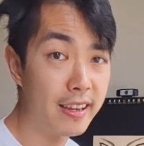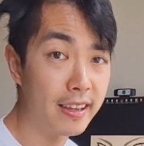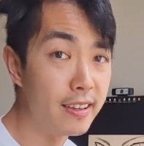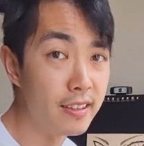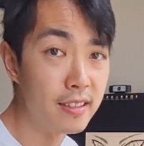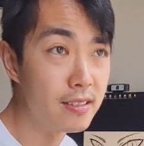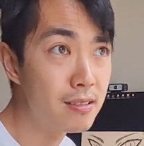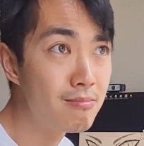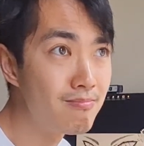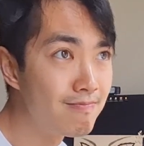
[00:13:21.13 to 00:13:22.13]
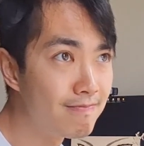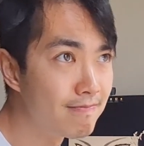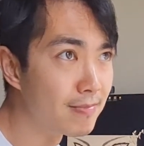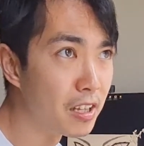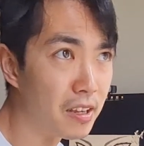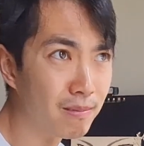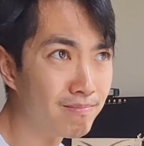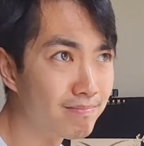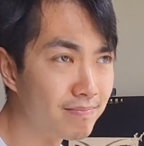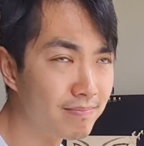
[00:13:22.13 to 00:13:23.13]
is like
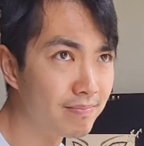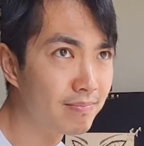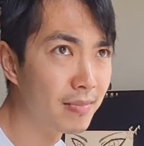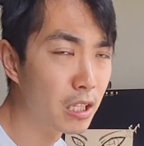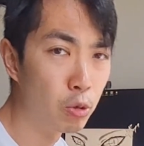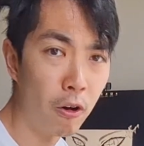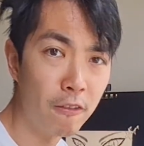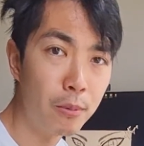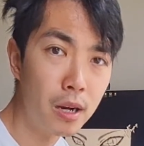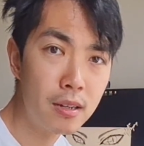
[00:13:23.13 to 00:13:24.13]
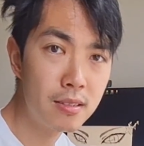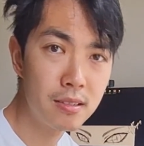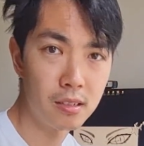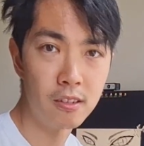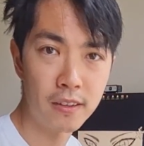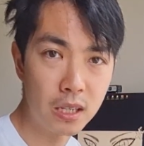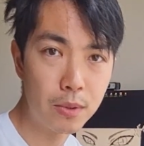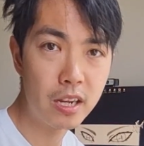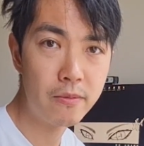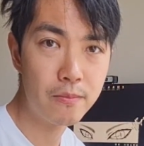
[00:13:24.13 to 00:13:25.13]
12 bucks off
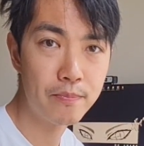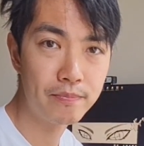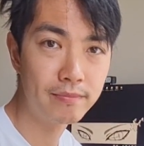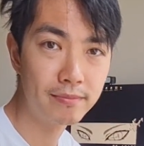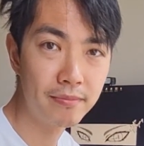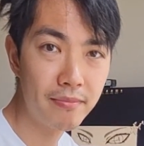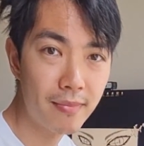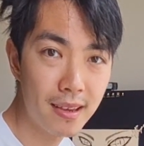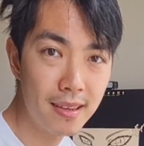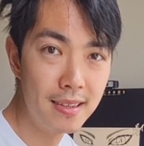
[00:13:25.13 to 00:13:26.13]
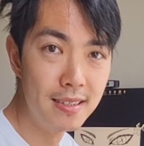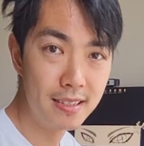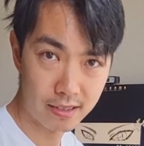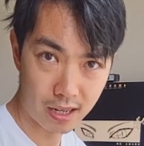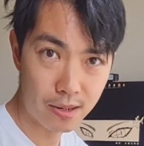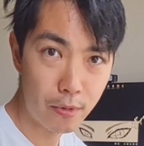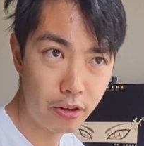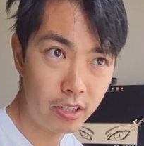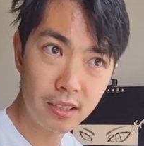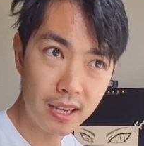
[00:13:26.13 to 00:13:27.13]
eBay. Starter
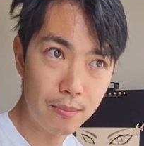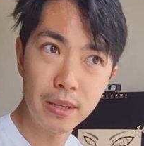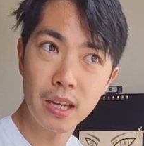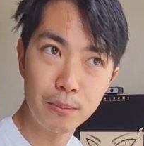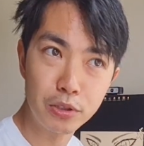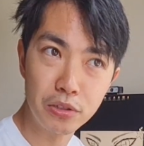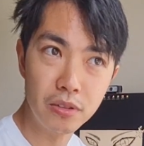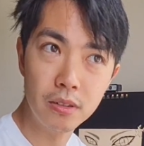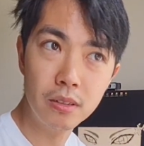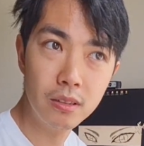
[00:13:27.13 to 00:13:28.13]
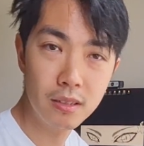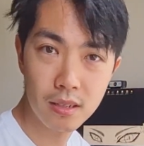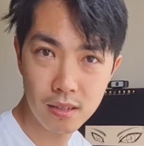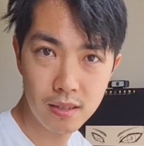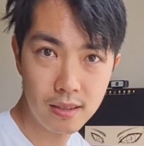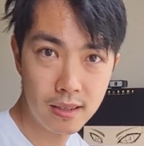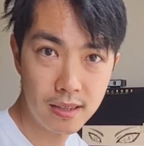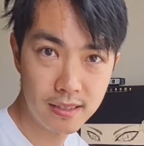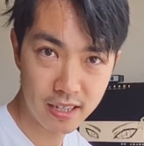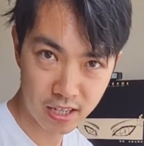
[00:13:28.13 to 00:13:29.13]
motor can be up to
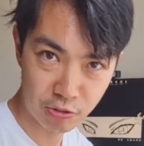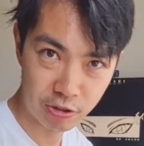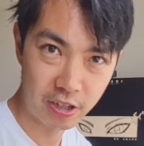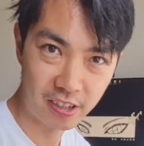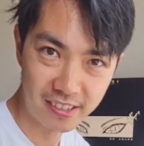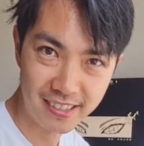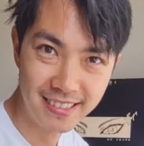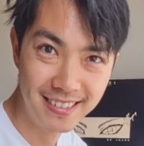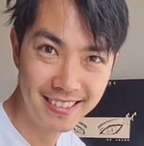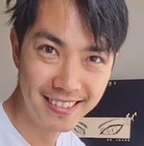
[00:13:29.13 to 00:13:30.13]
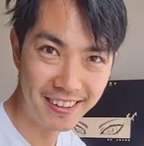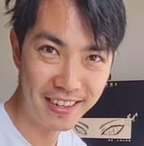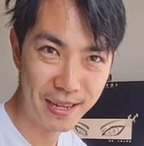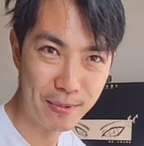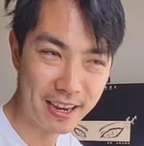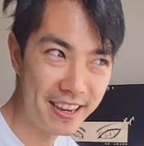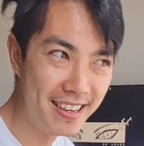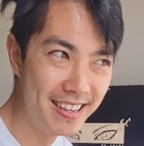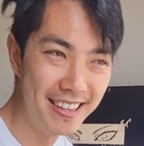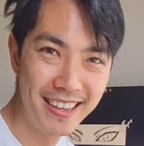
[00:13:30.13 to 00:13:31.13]
$600 on eBay.
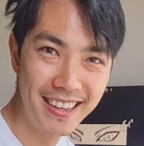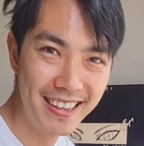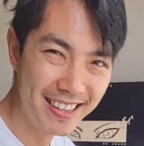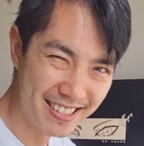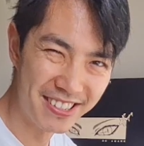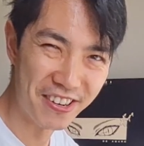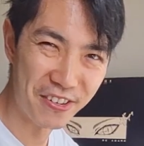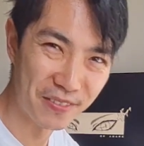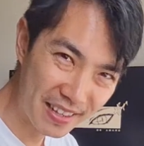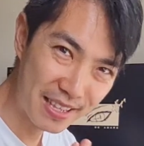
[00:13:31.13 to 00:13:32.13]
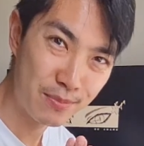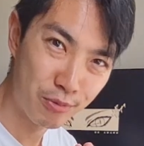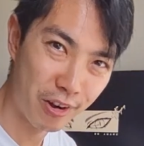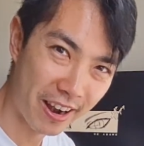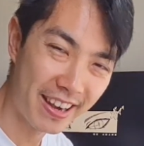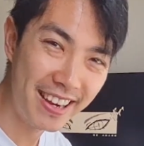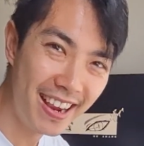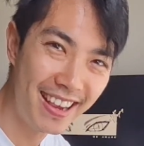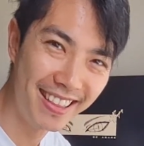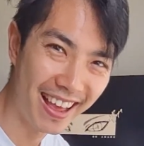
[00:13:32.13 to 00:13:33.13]
So let's pray
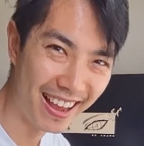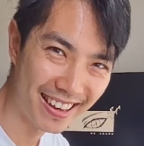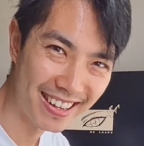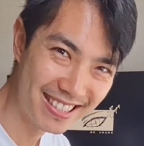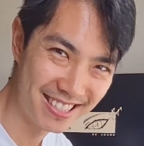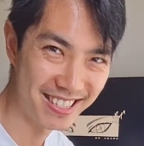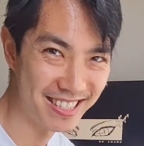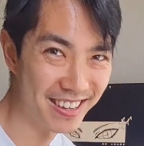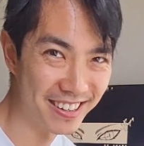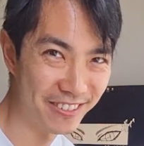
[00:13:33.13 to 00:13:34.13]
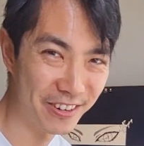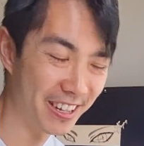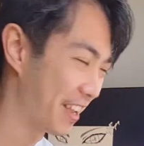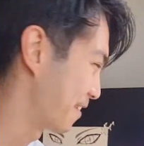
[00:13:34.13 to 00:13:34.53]
that it's the starter relay.